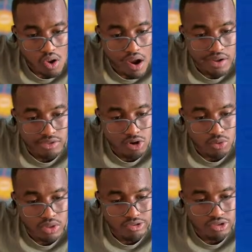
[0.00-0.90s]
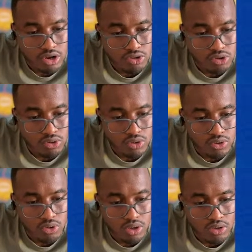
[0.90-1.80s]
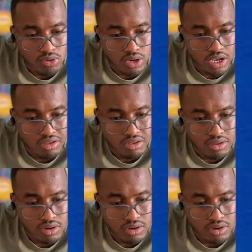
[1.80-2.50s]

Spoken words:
I draw the skeleton, you case.